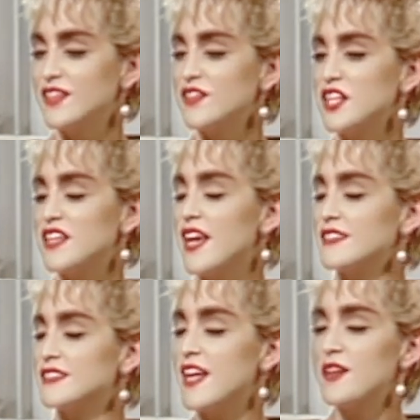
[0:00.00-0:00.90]
It's not that he
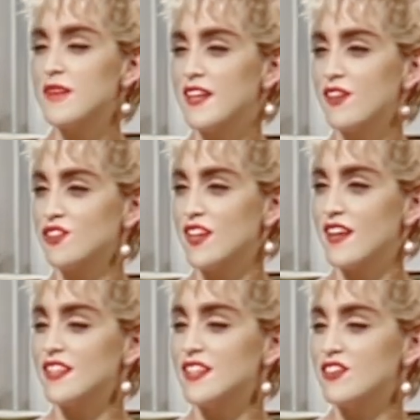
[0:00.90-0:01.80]
can't stand being looked
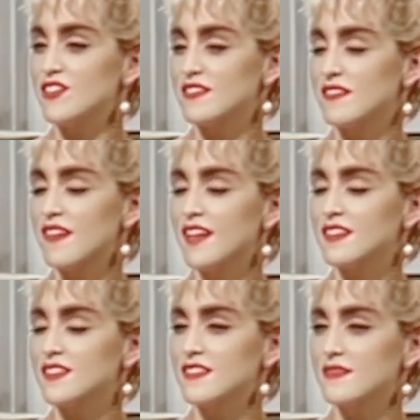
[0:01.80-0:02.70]
at. He just
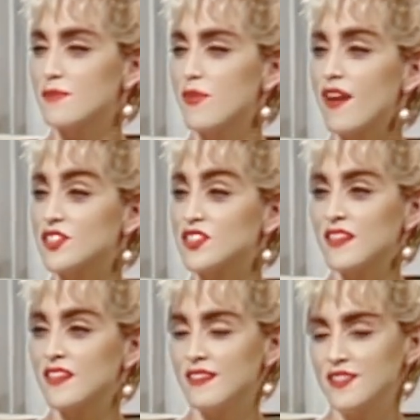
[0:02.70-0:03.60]
likes
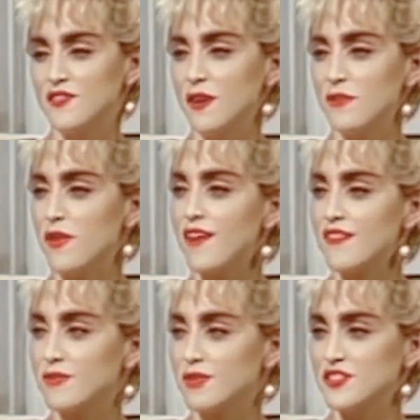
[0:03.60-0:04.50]
privacy. He's a very
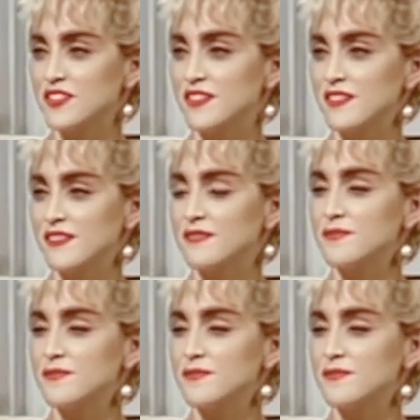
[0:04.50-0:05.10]
private person.